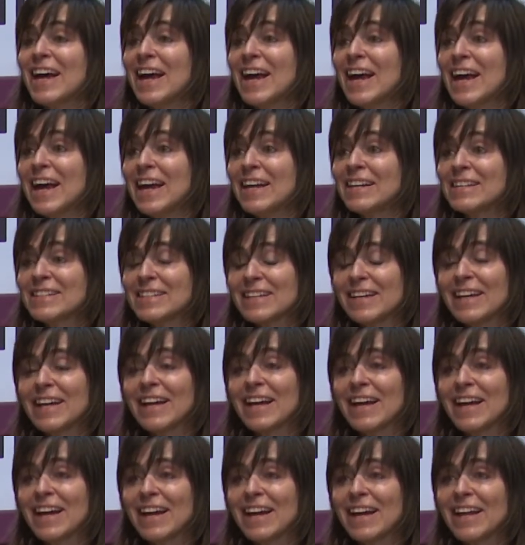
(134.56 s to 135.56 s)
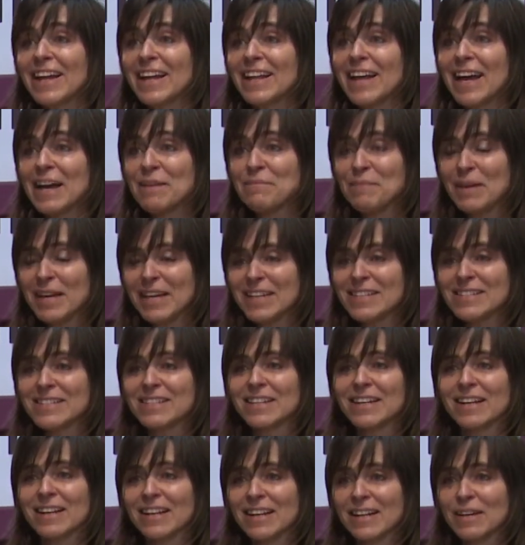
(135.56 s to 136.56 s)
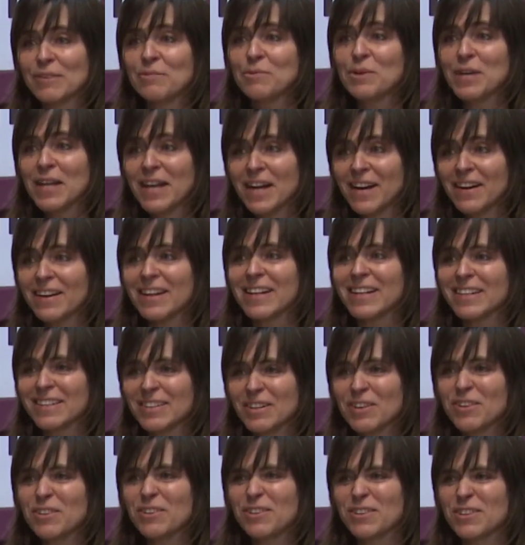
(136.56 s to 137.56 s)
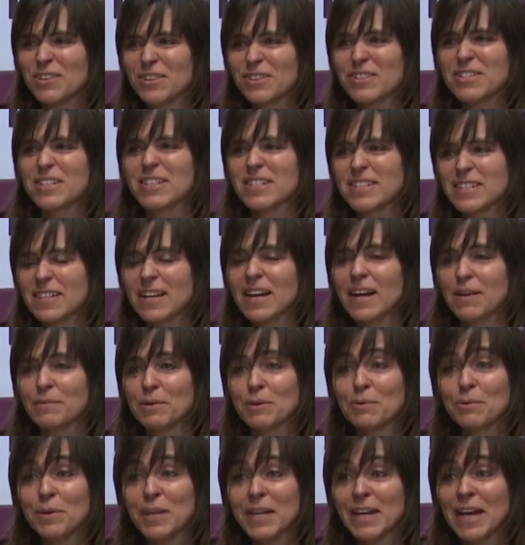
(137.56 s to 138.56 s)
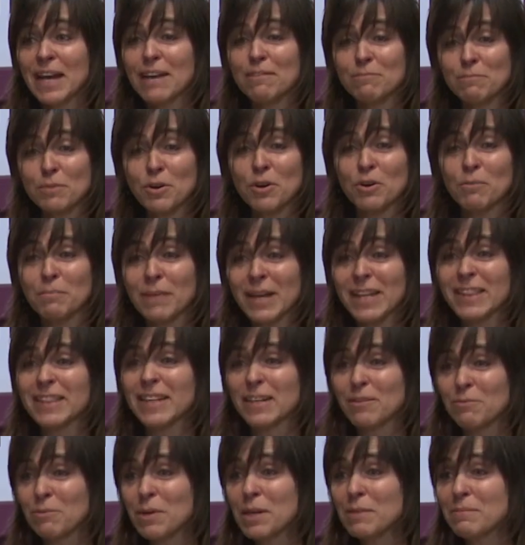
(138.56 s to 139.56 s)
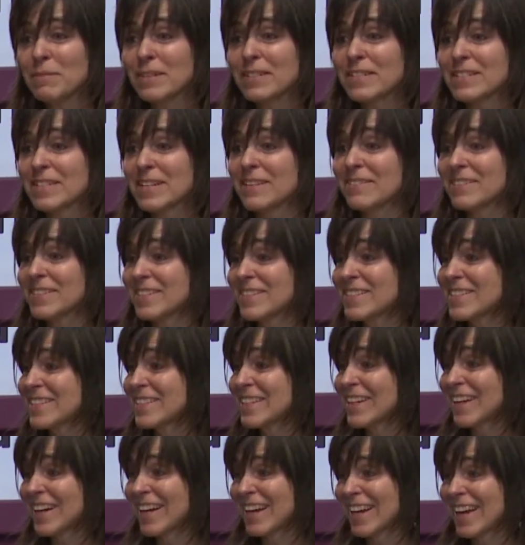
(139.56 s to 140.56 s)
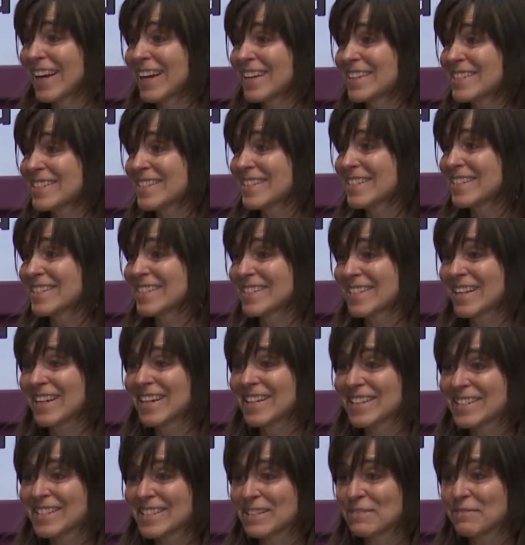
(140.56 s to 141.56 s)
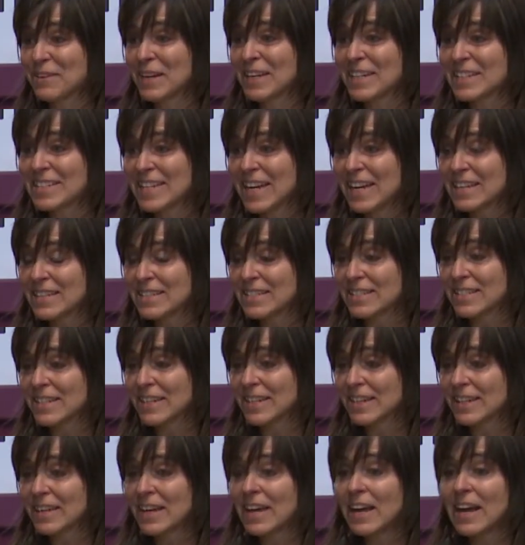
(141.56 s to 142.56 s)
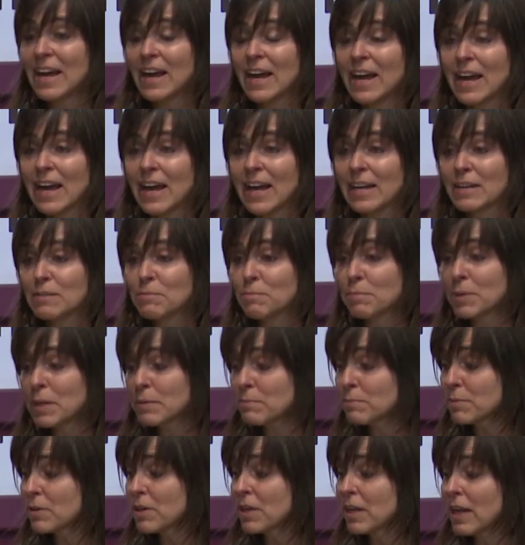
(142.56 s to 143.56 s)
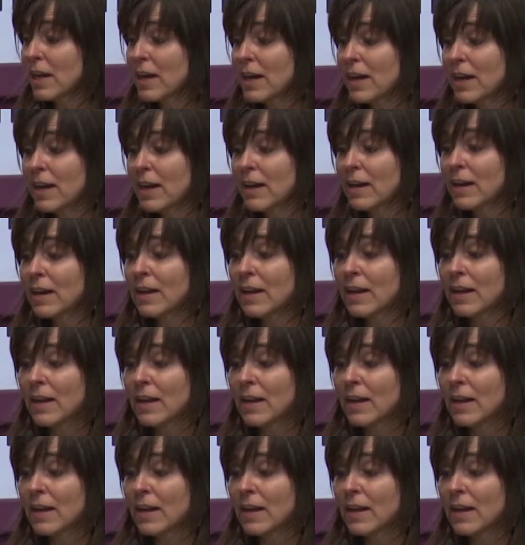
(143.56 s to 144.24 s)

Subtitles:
And amazingly, we are in North Yorkshire in Scarborough. We have more men than women sometimes in our classes. It's fantastic. And people are